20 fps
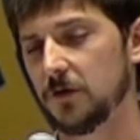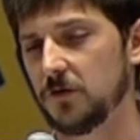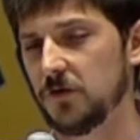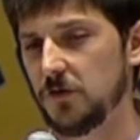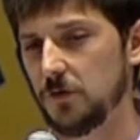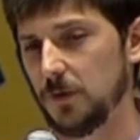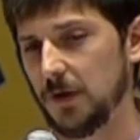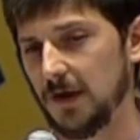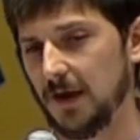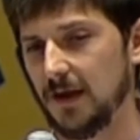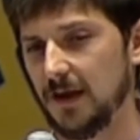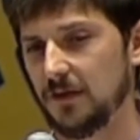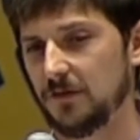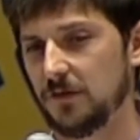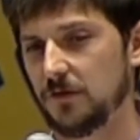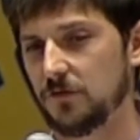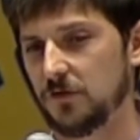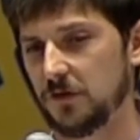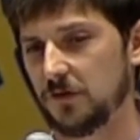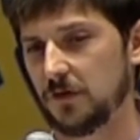you're doing
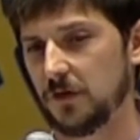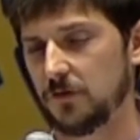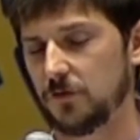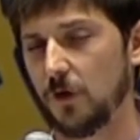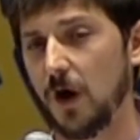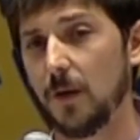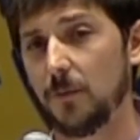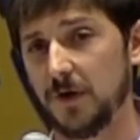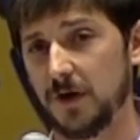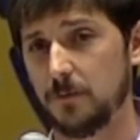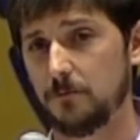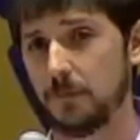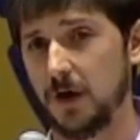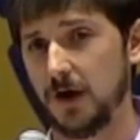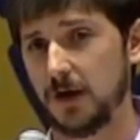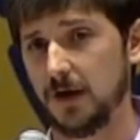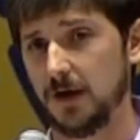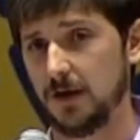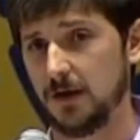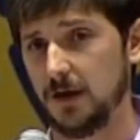isn't just a drop in a
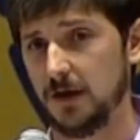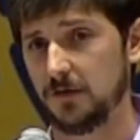bucket.